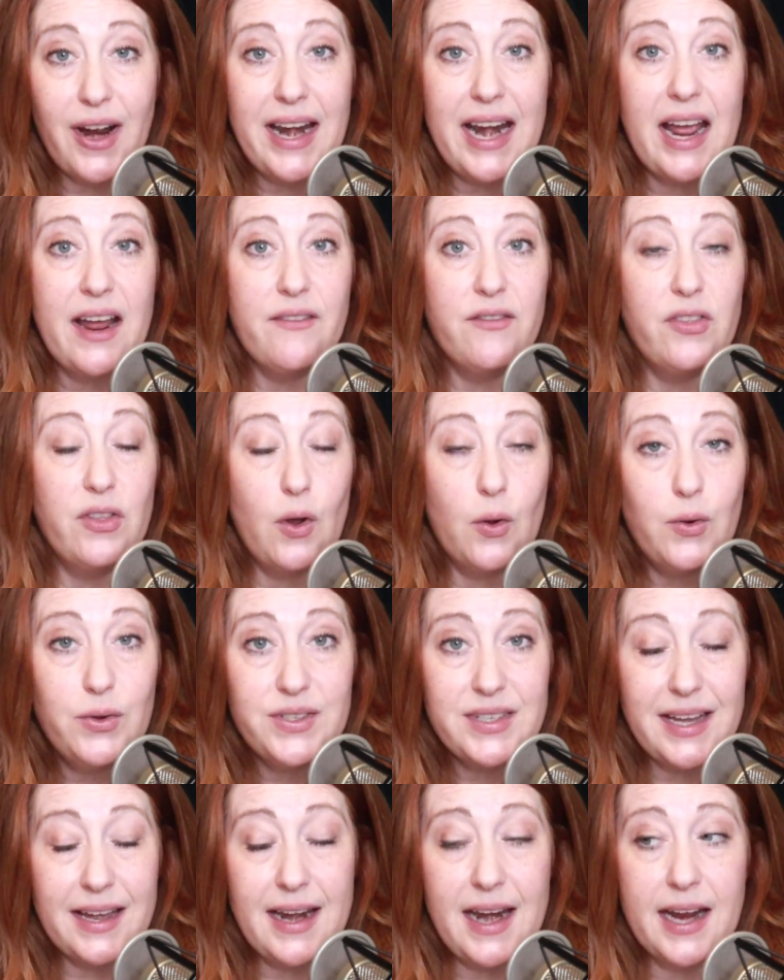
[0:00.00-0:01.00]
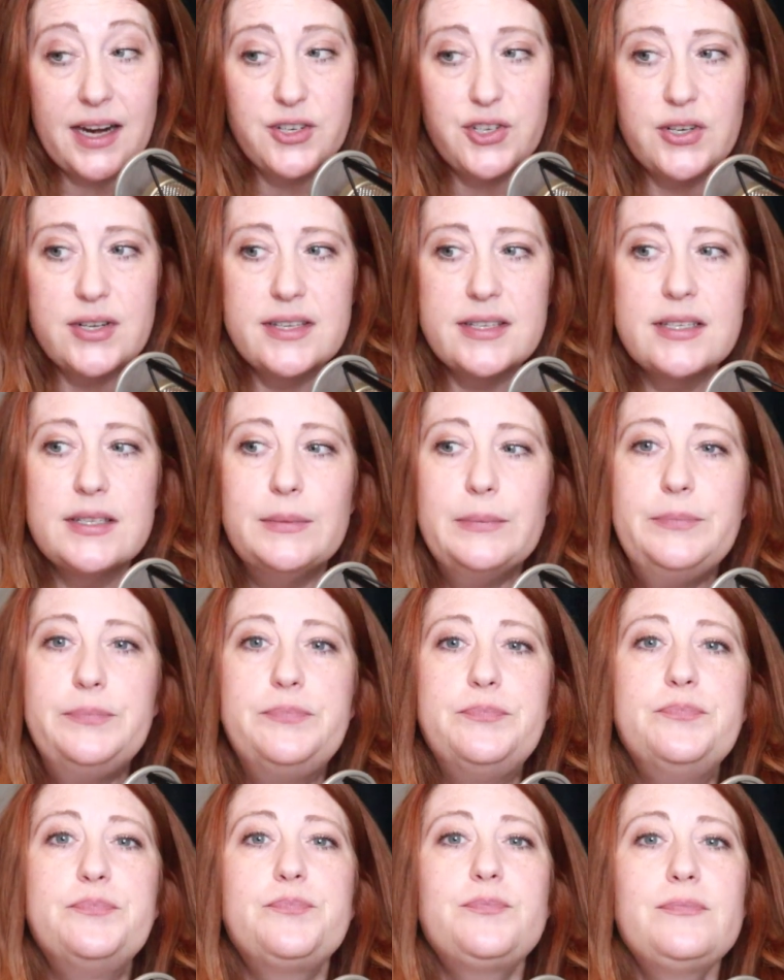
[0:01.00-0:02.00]
and have those connections,
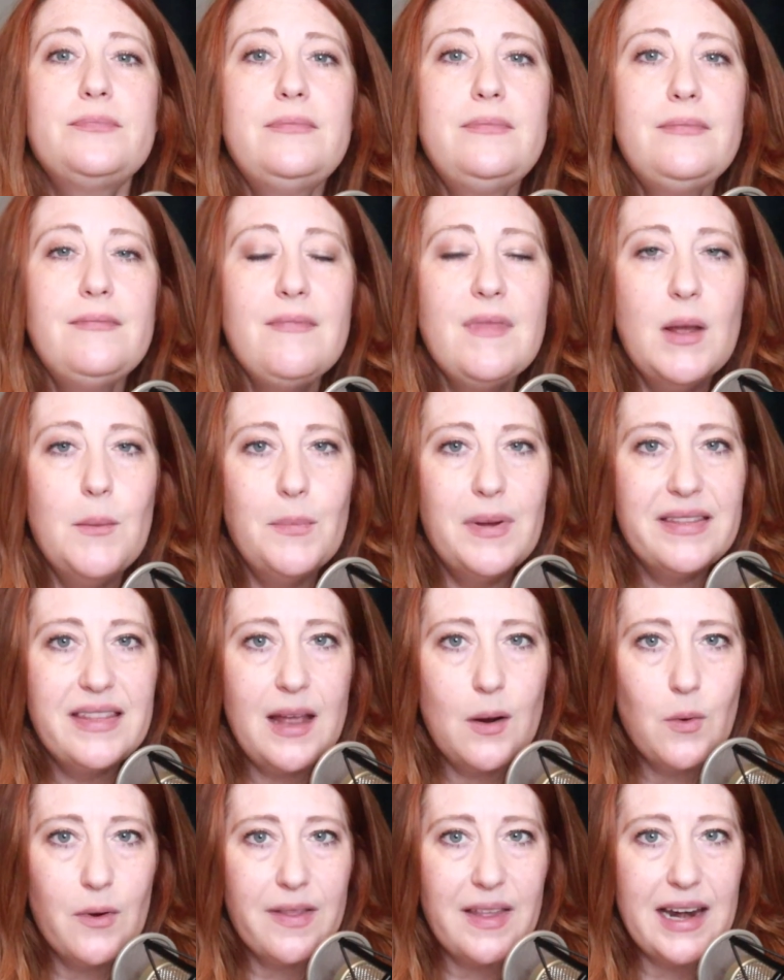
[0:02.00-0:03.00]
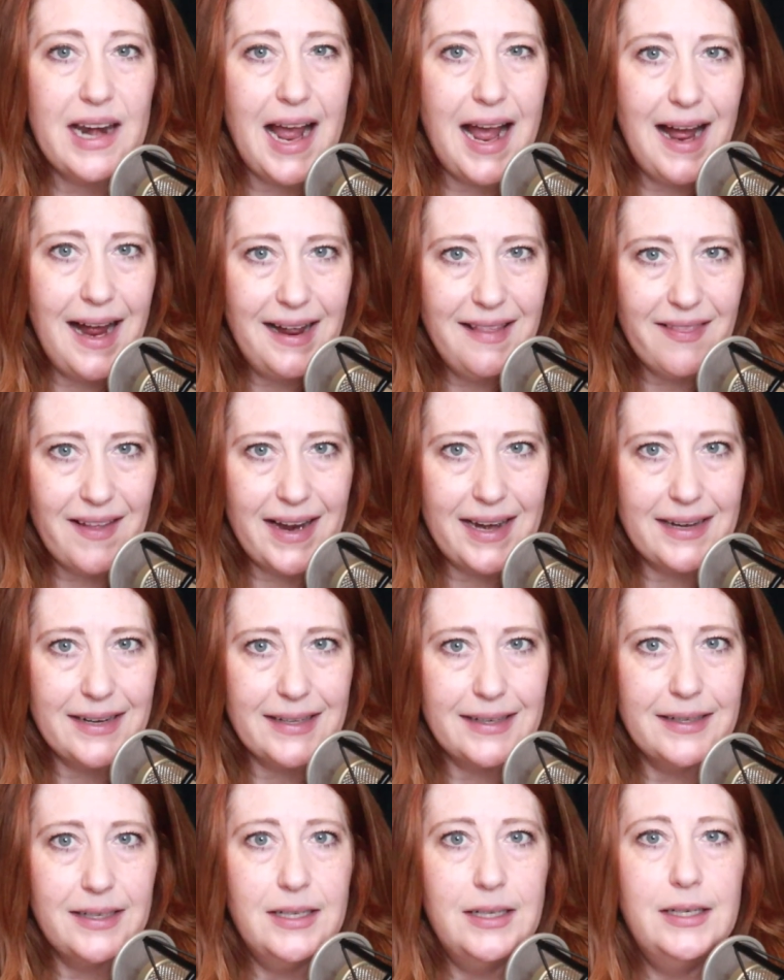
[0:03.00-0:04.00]
but they were then highlighted